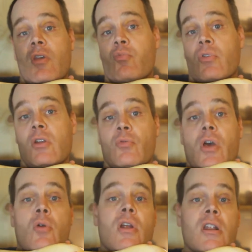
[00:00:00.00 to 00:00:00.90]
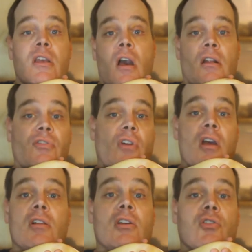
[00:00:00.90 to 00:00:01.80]
breed without any kind of
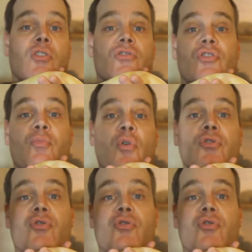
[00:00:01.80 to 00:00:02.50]
cycling. You can just put